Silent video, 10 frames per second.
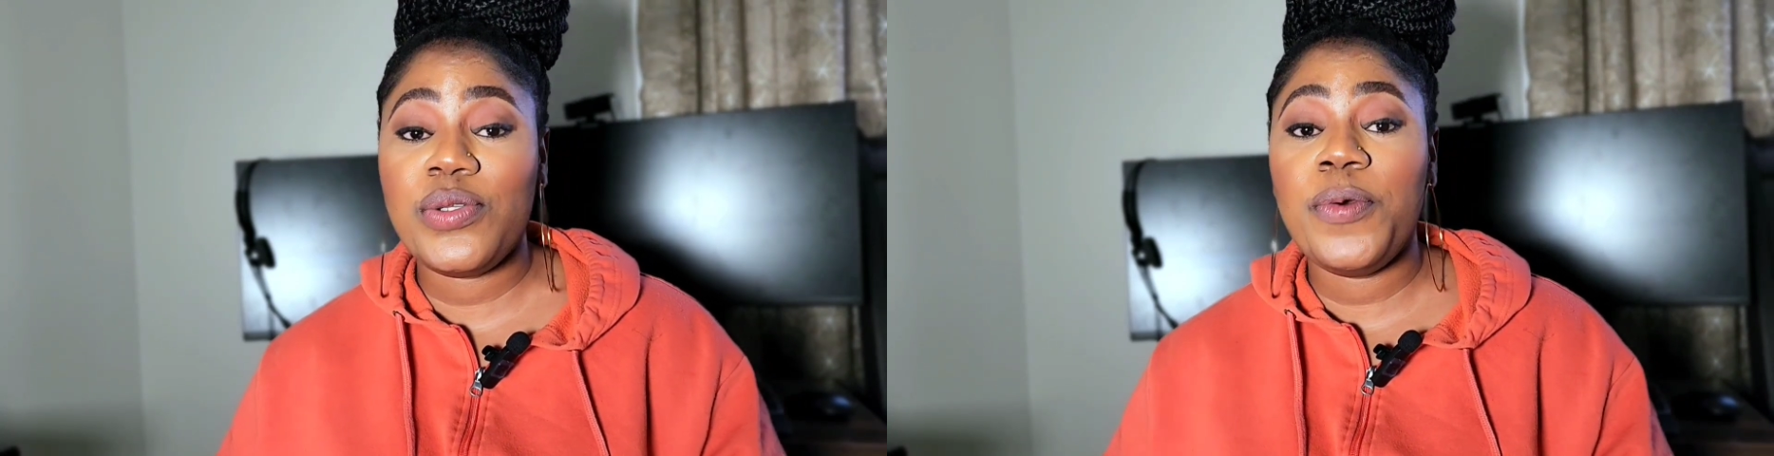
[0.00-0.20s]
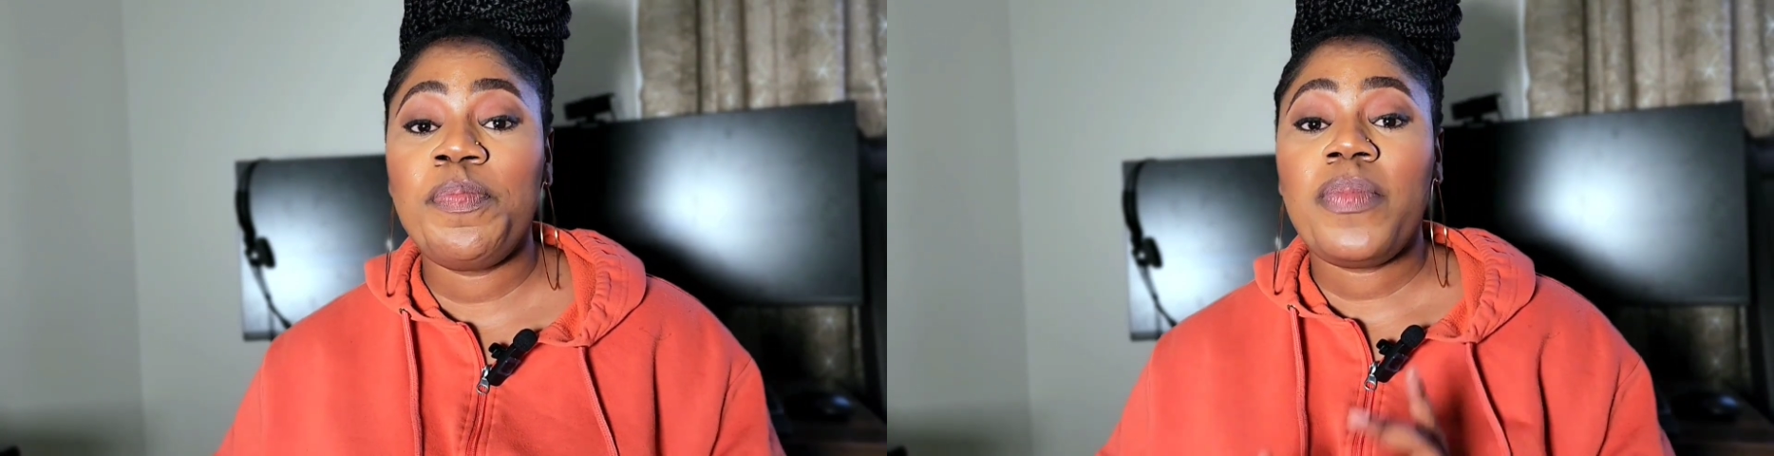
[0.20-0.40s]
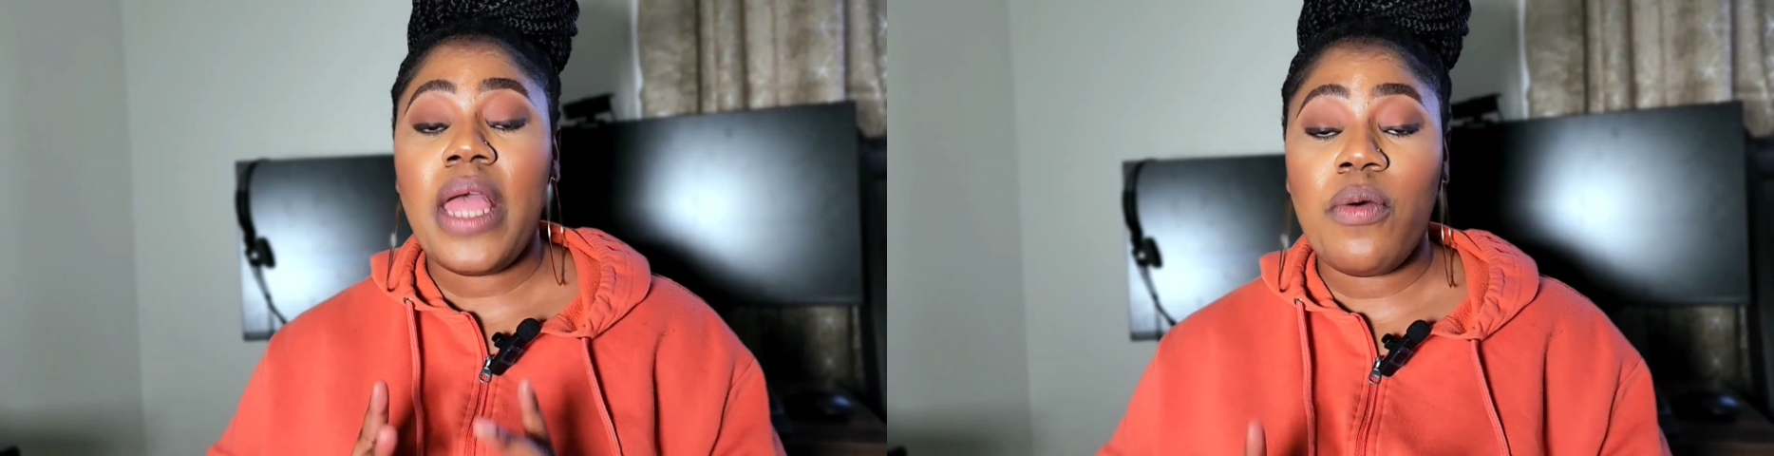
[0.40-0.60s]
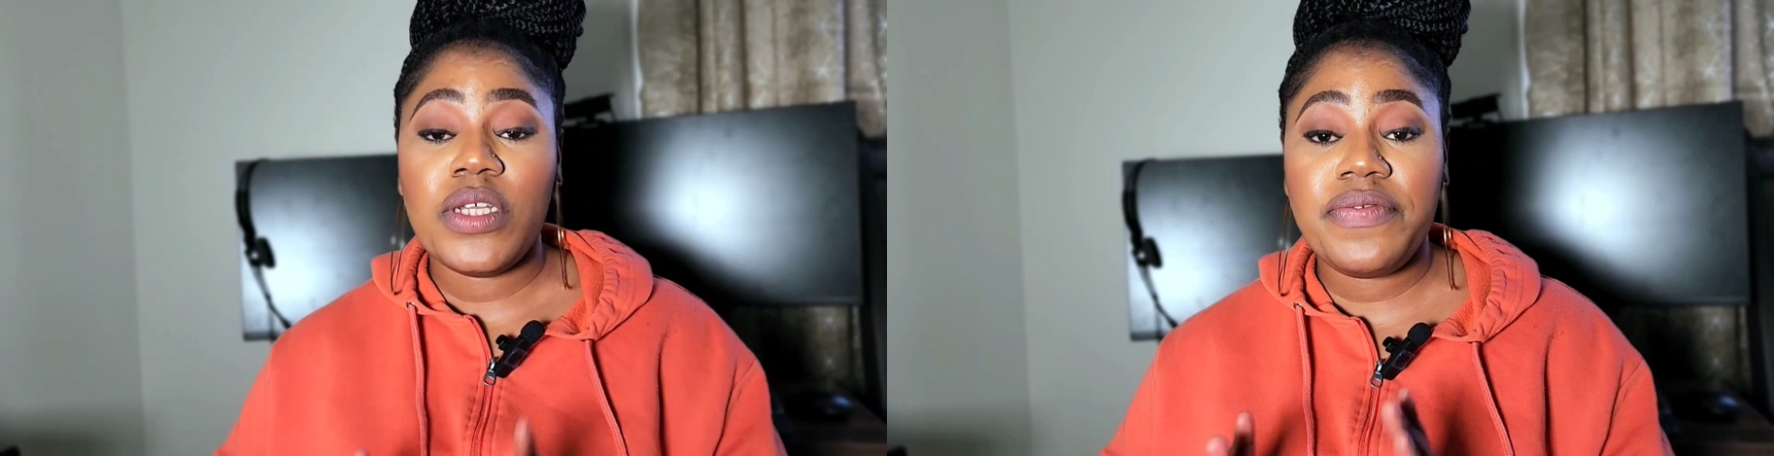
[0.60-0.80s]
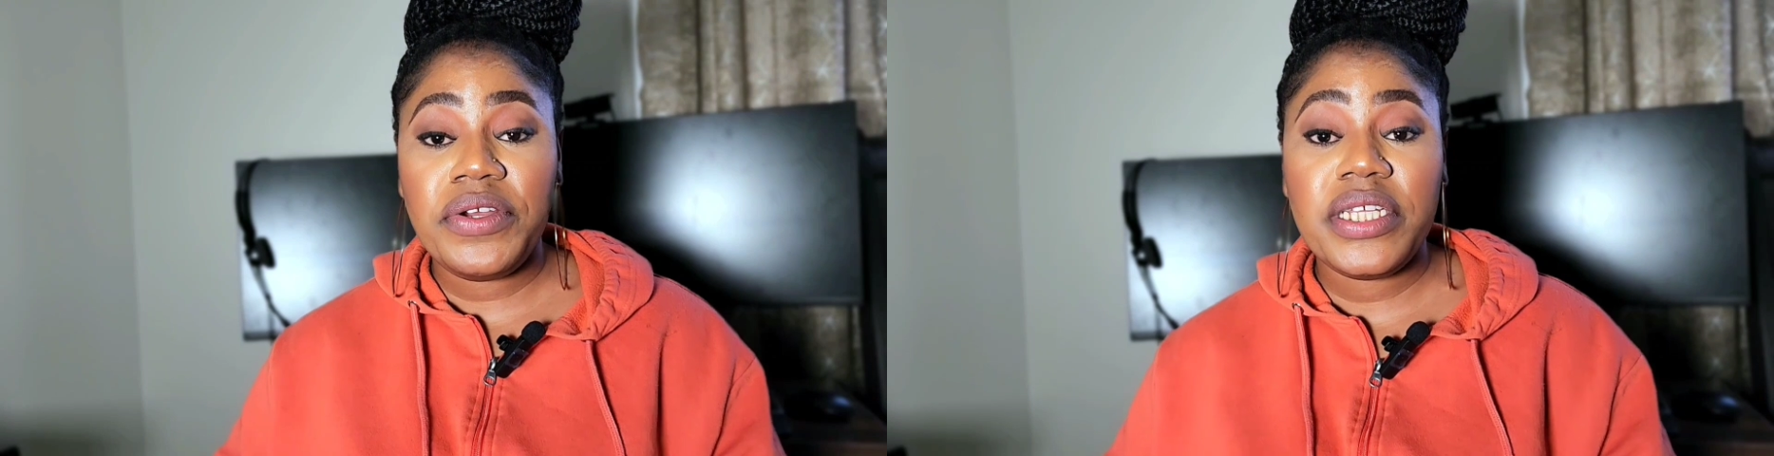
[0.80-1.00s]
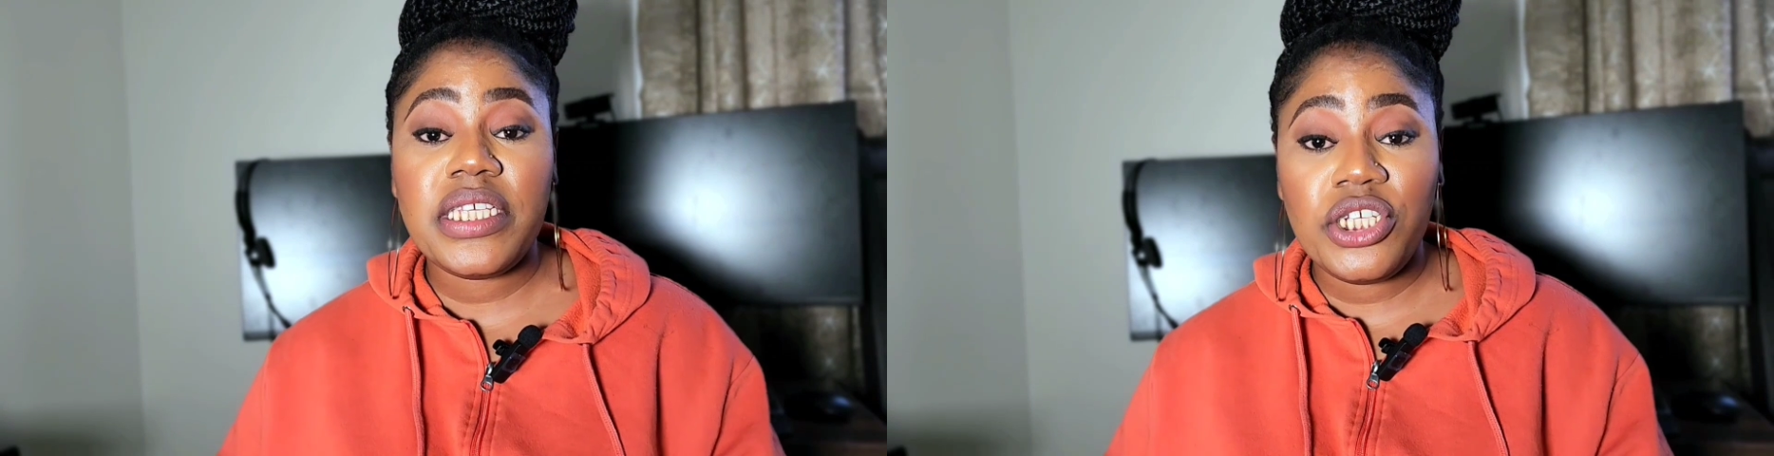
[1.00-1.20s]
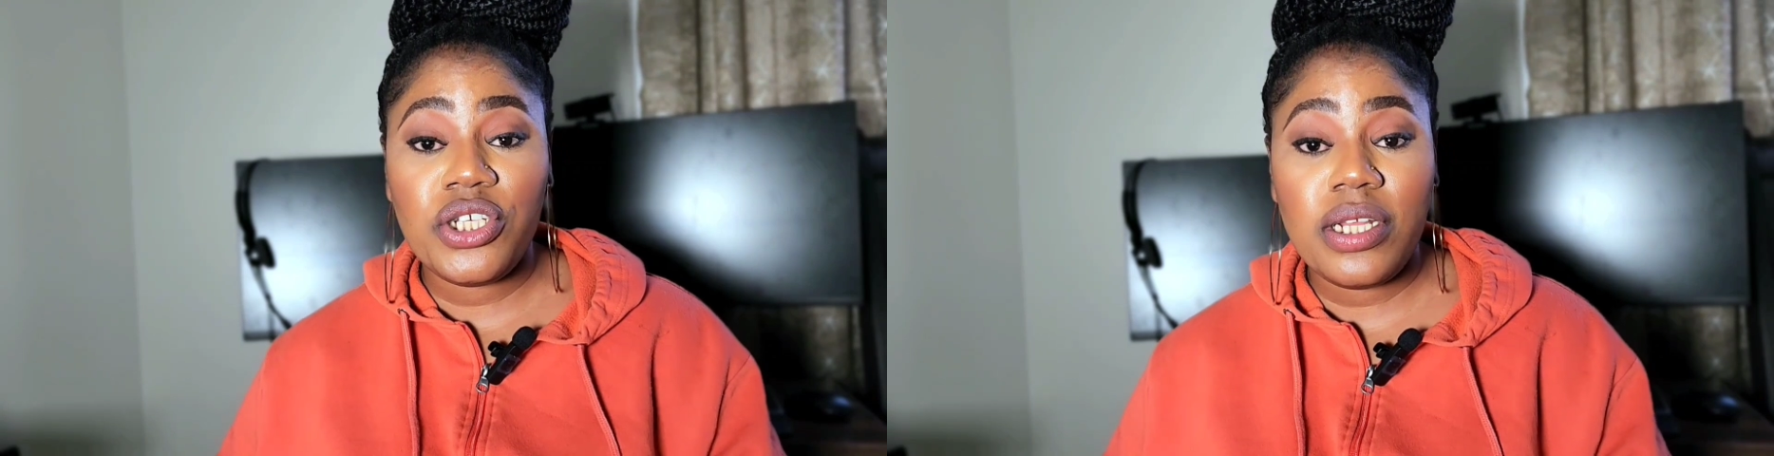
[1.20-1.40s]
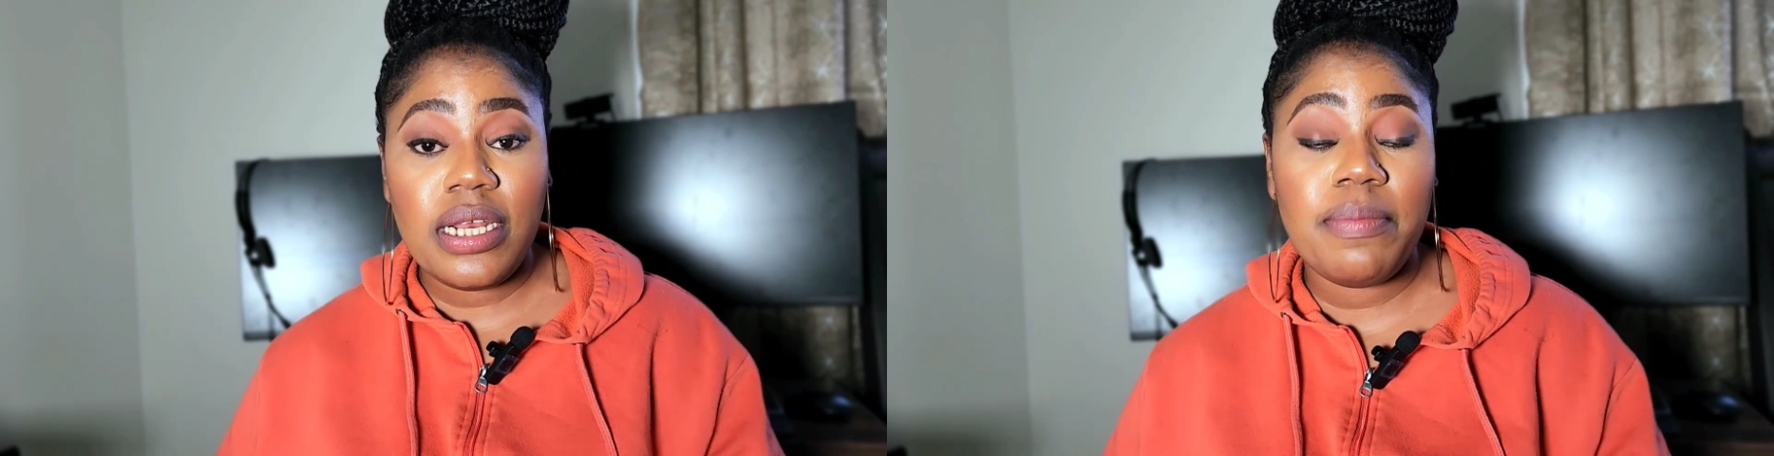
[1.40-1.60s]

So I was very intentional